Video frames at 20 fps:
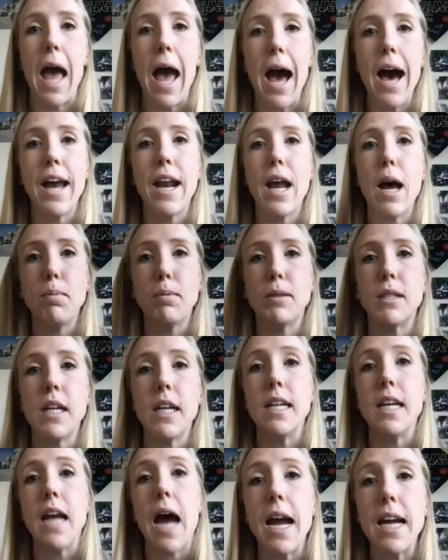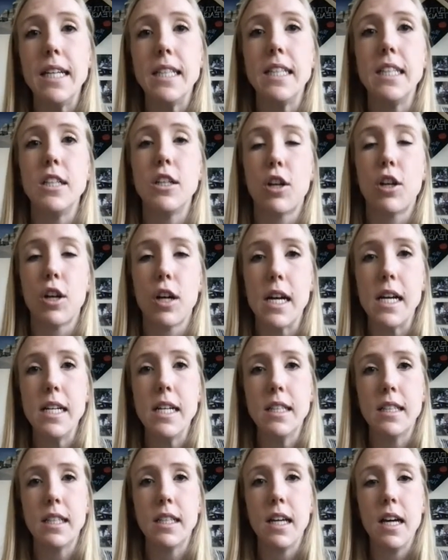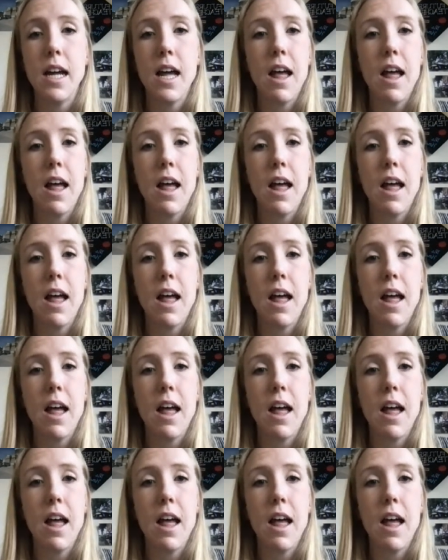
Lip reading: add up to 90 degrees,